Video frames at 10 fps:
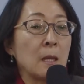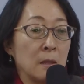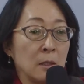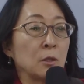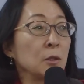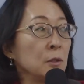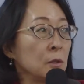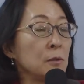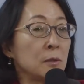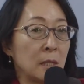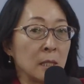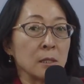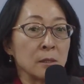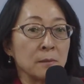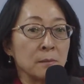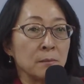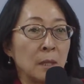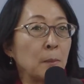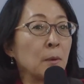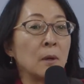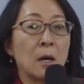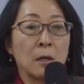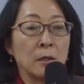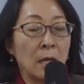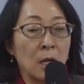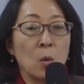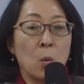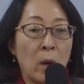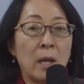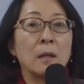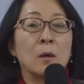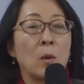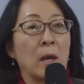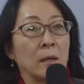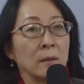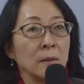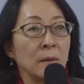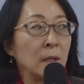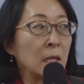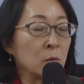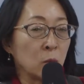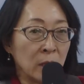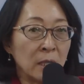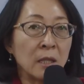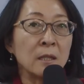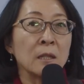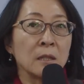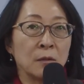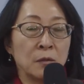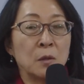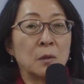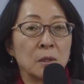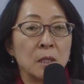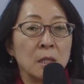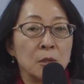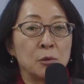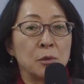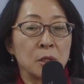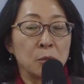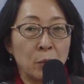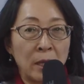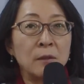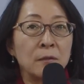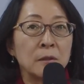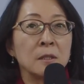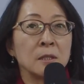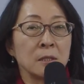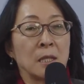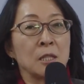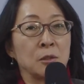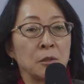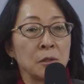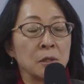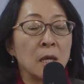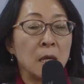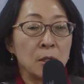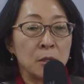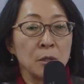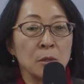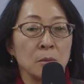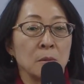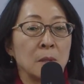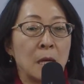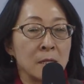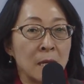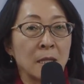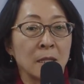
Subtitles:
The good news is people are now well aware that we cannot afford to just wait for the disasters to attack